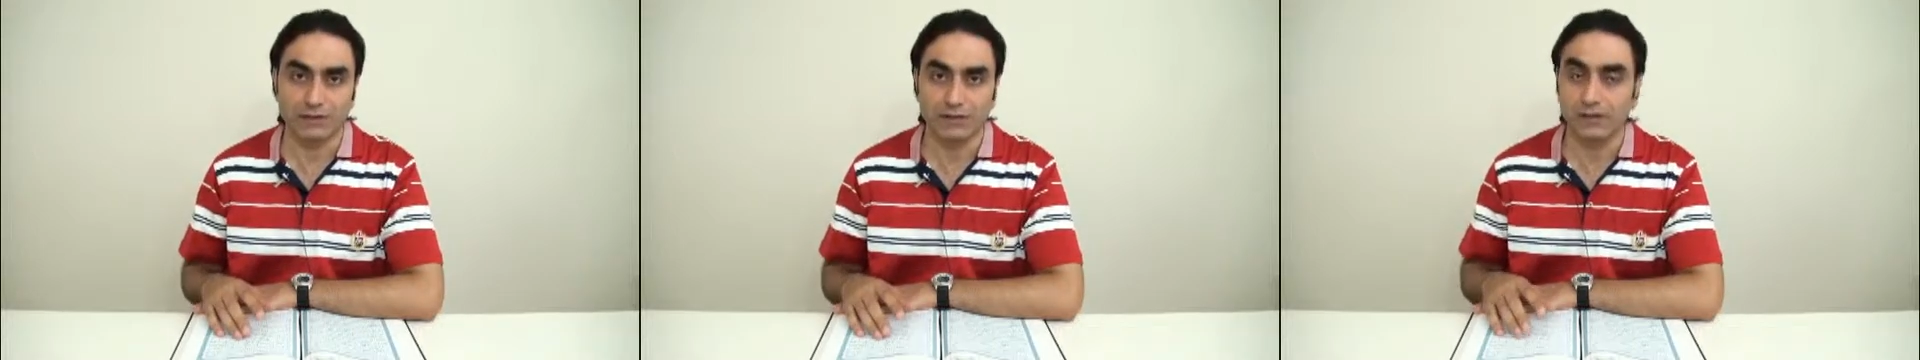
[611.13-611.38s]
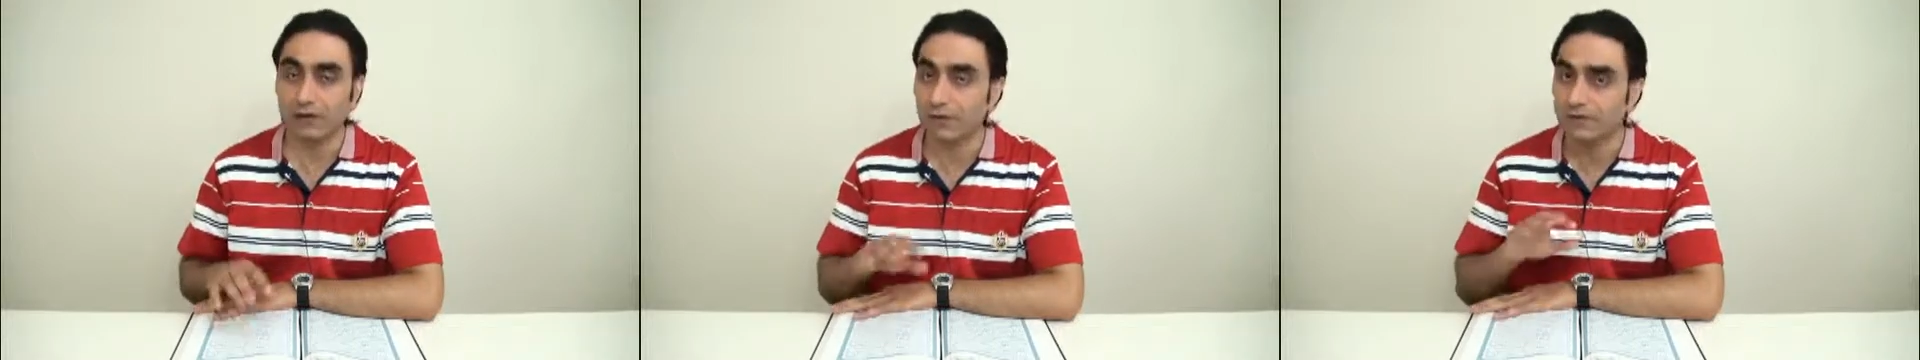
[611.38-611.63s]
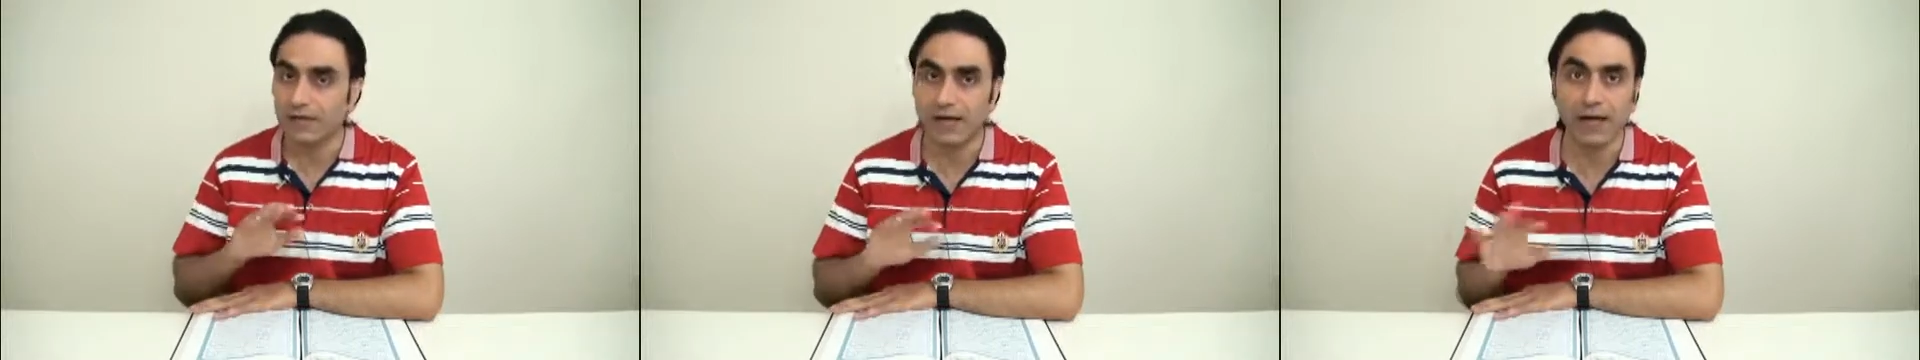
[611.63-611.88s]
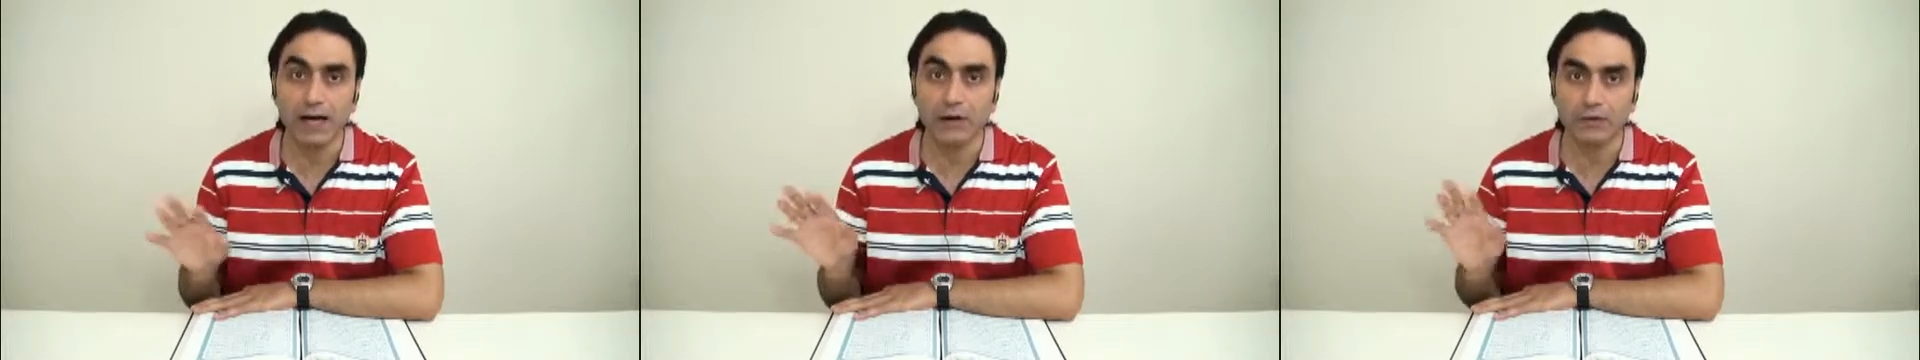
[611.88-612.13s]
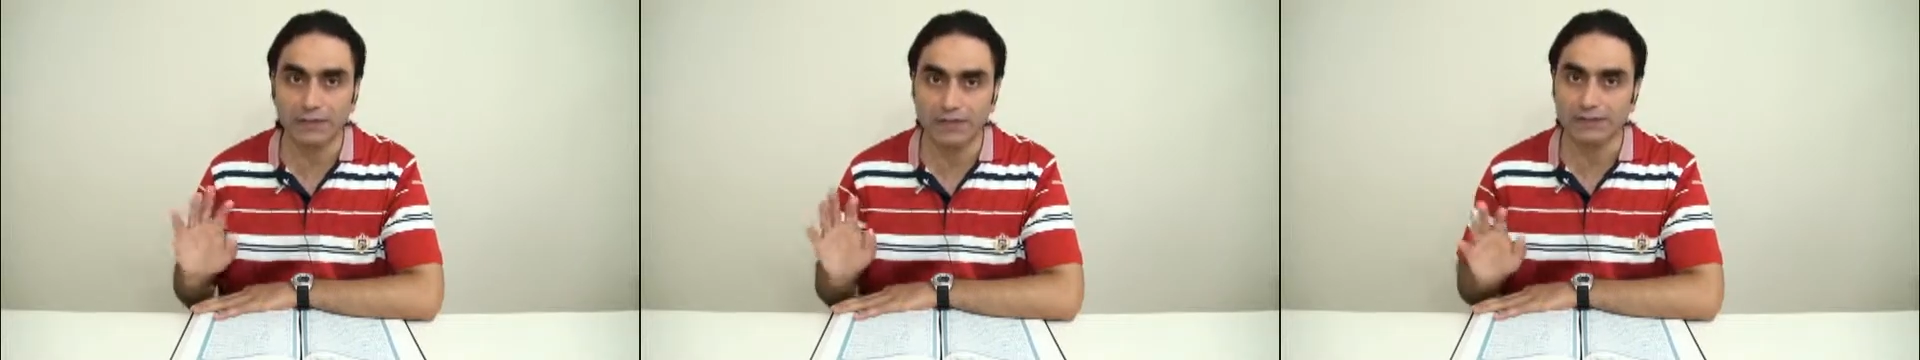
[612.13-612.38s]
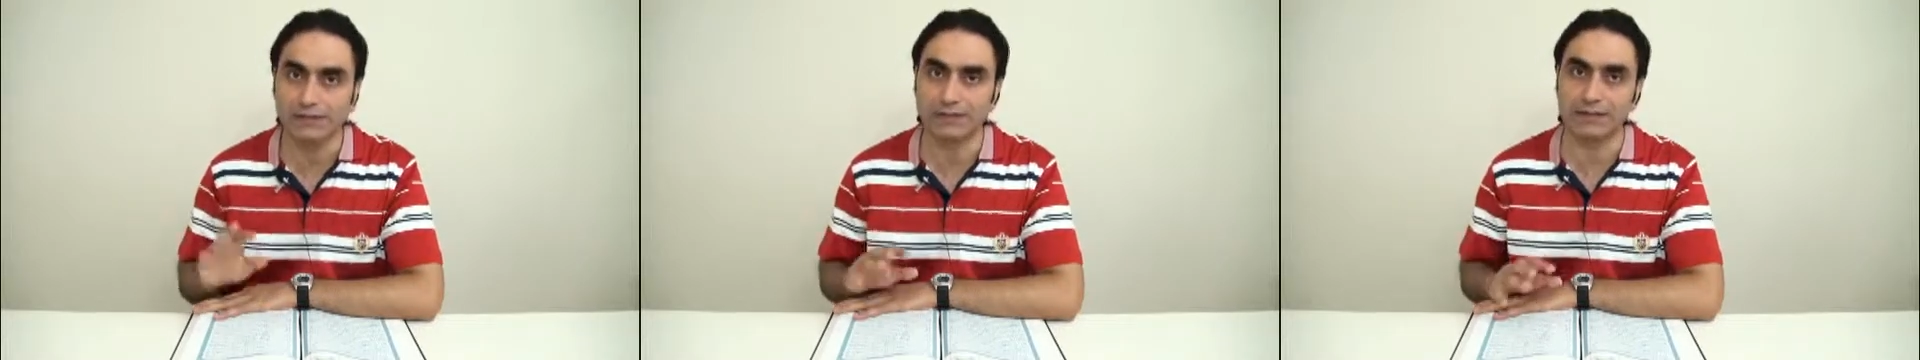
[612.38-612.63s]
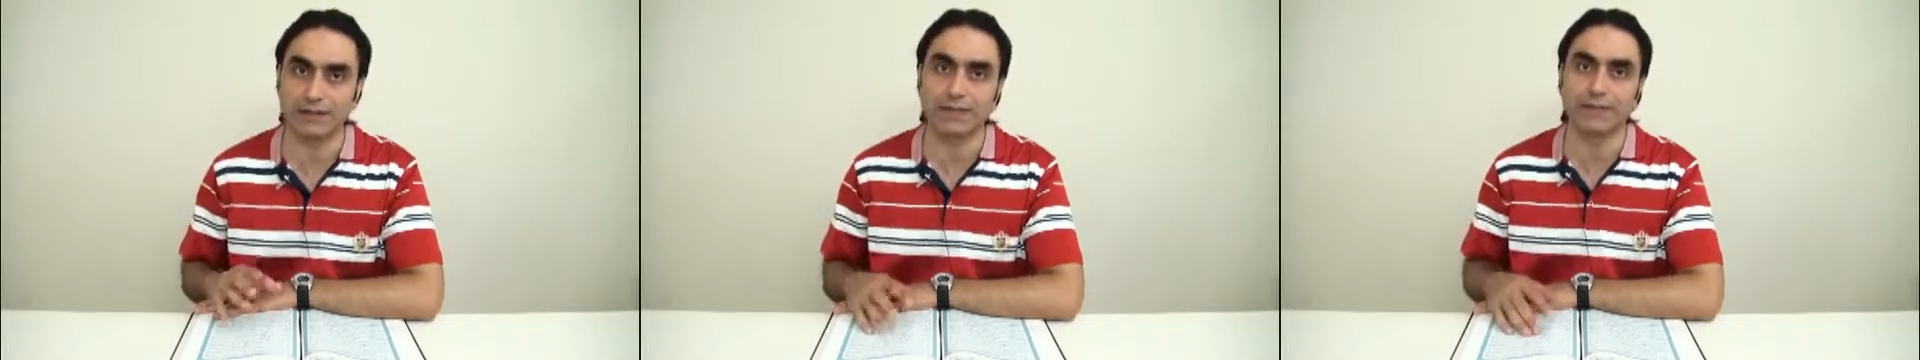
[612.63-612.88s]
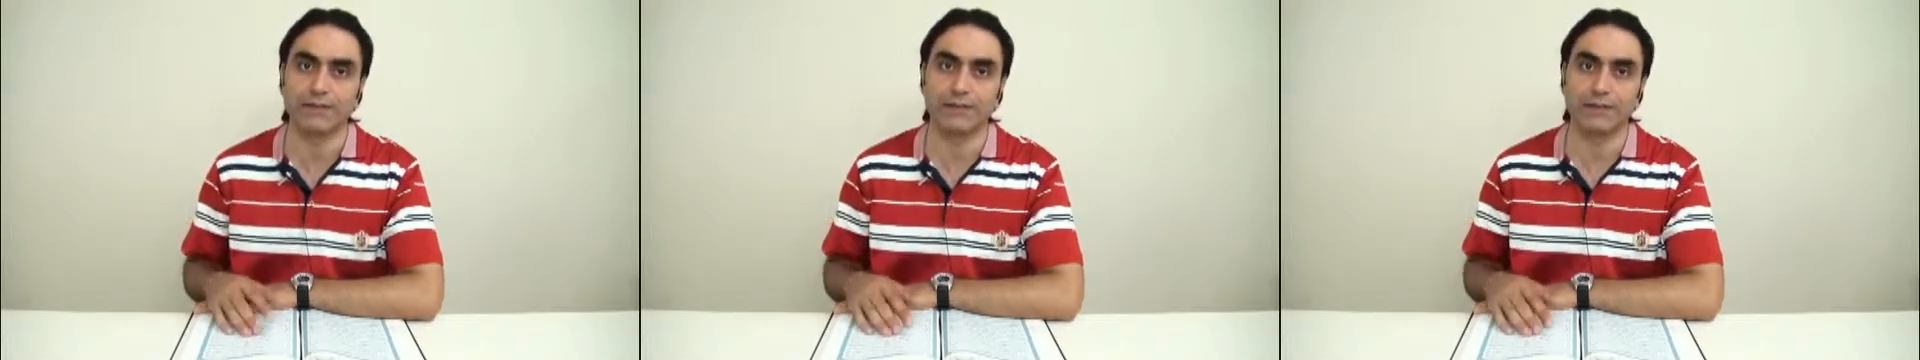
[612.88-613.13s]
He knows how they did
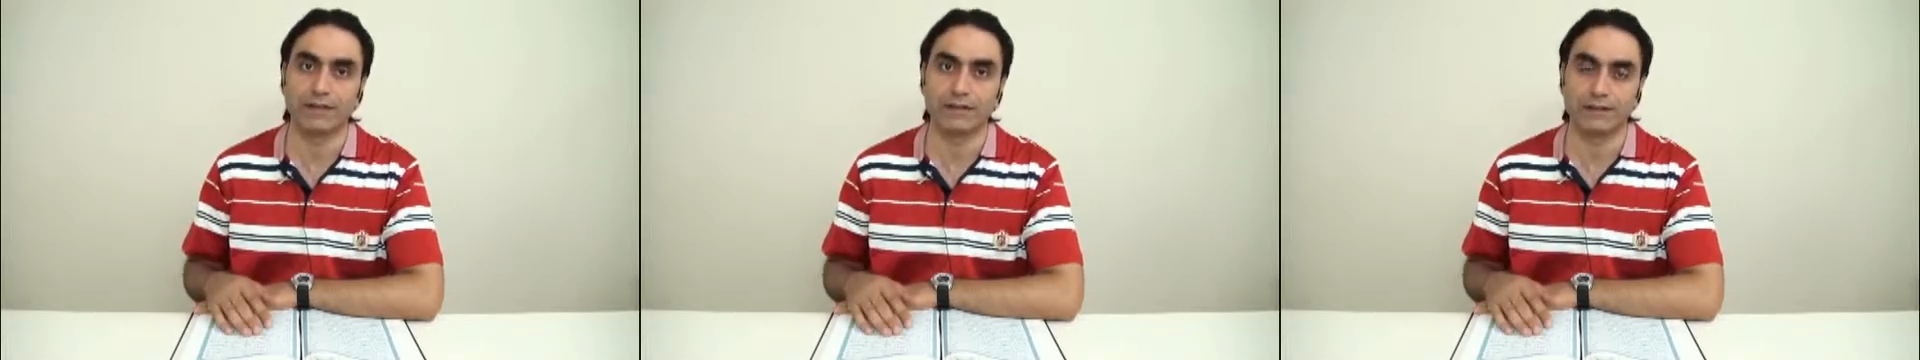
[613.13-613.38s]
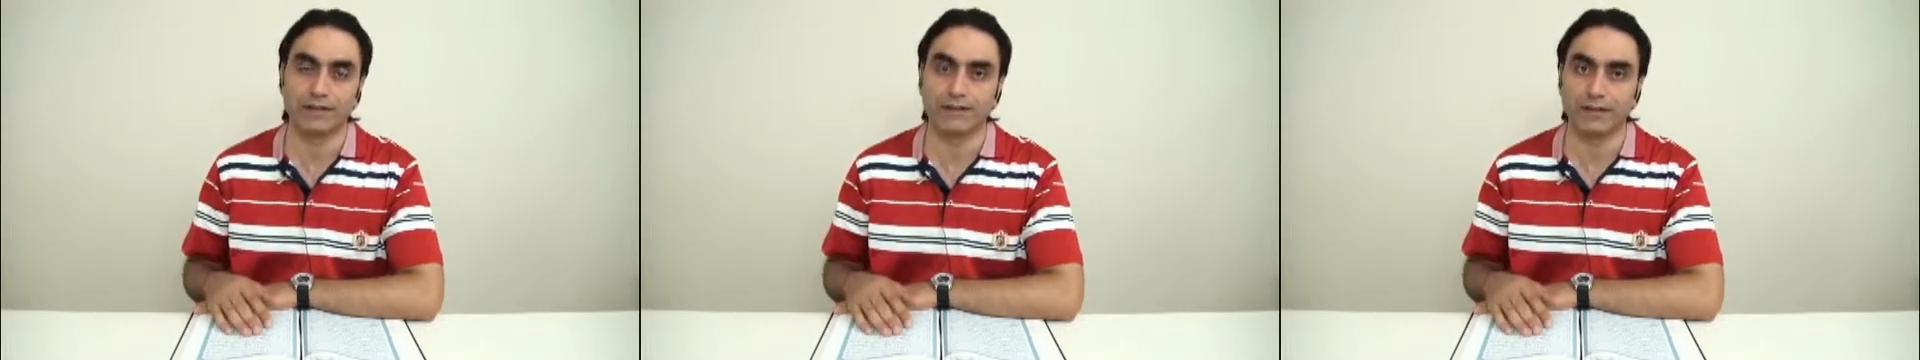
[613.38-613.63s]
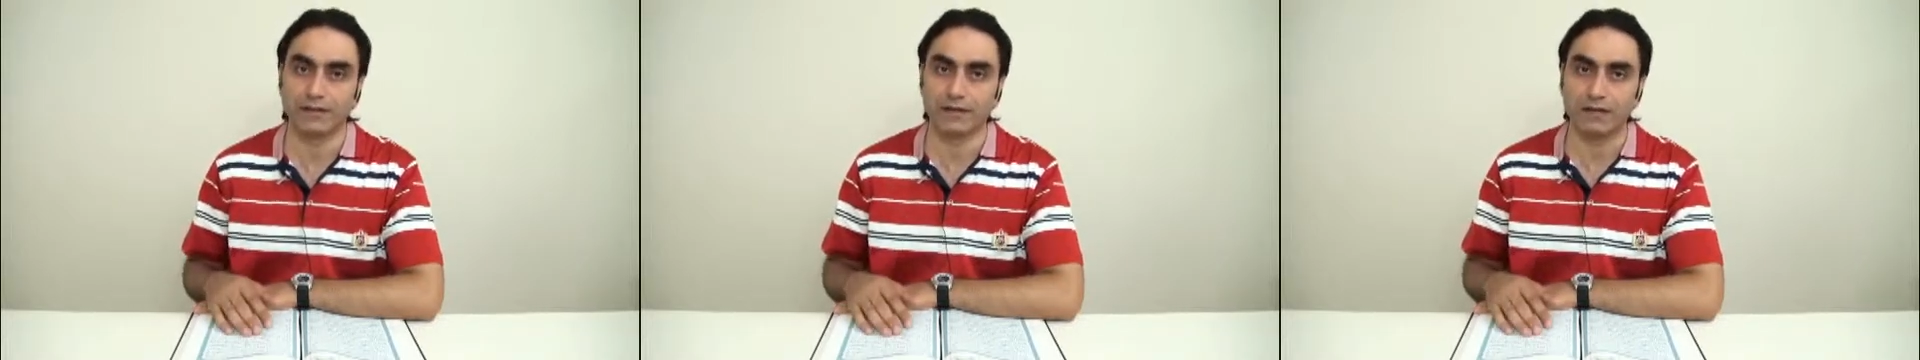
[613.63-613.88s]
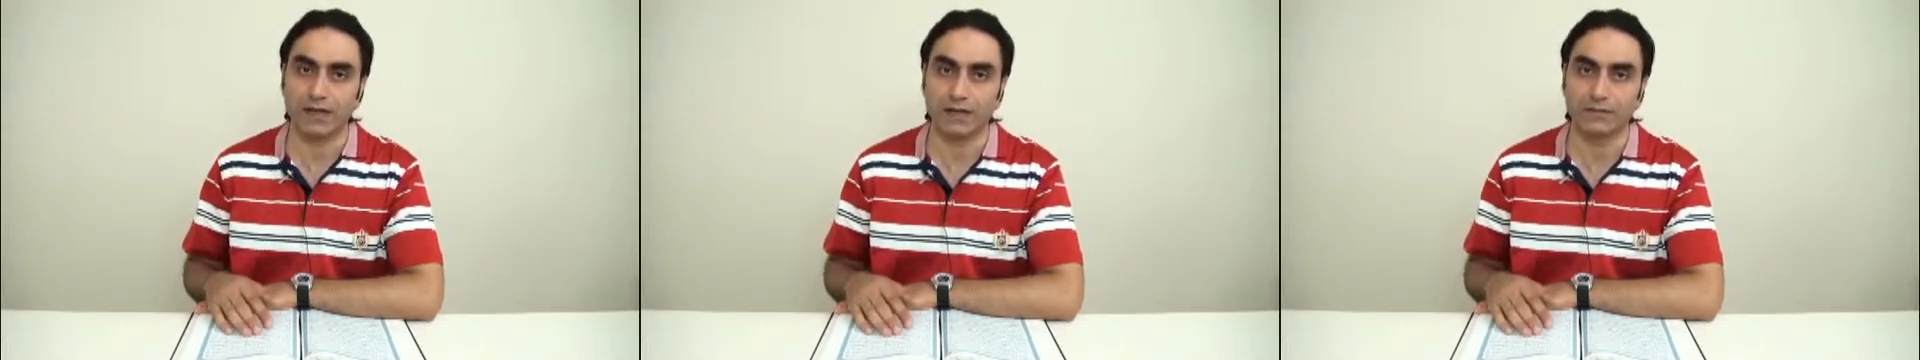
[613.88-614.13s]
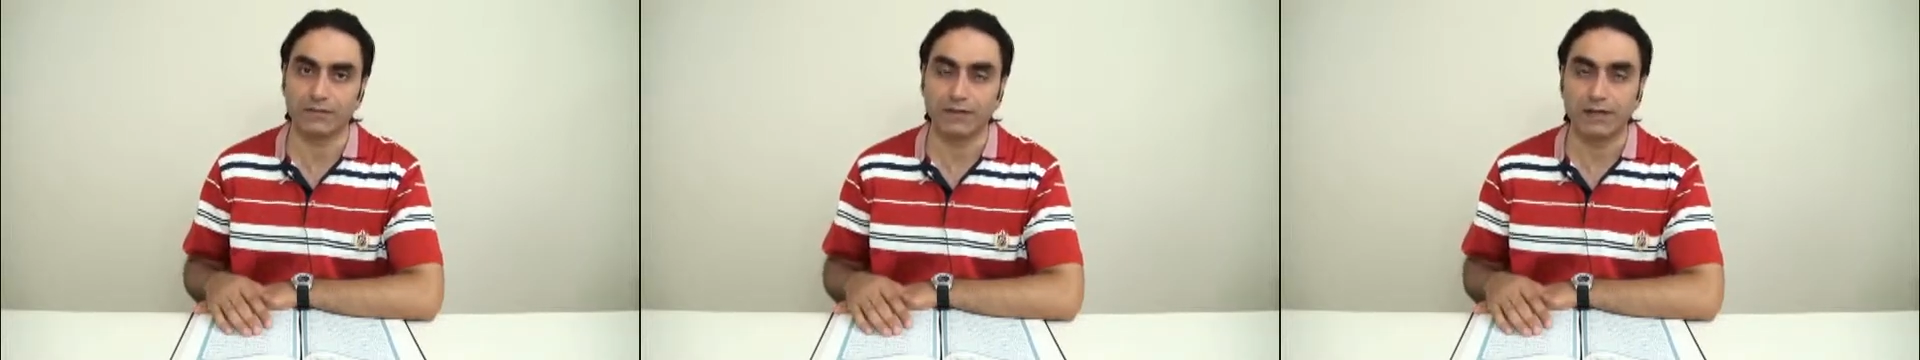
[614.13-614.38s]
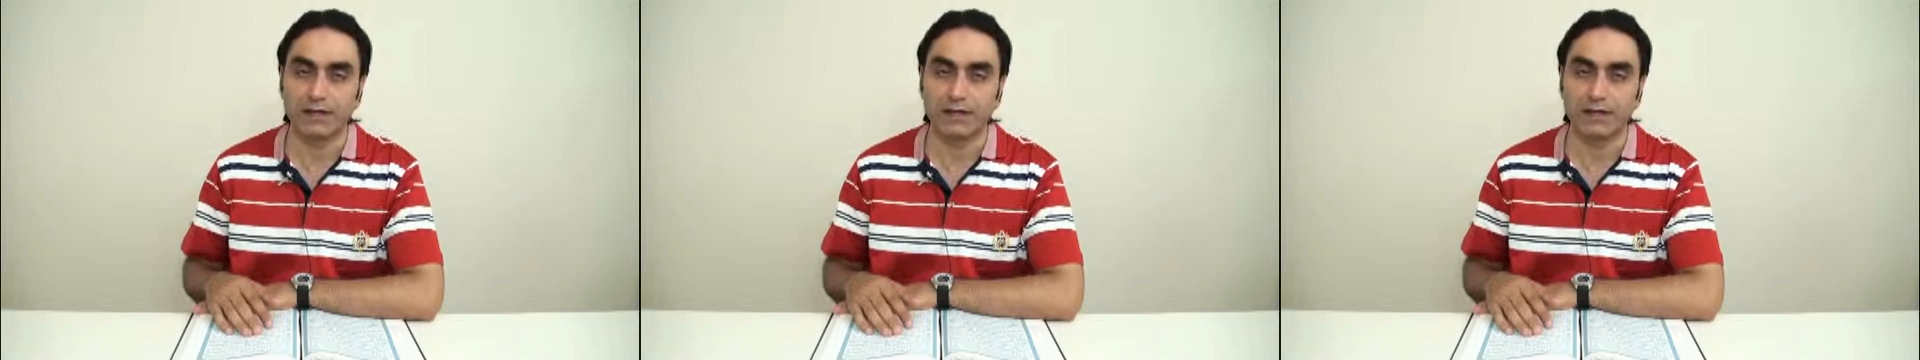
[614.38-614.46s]
live in their life.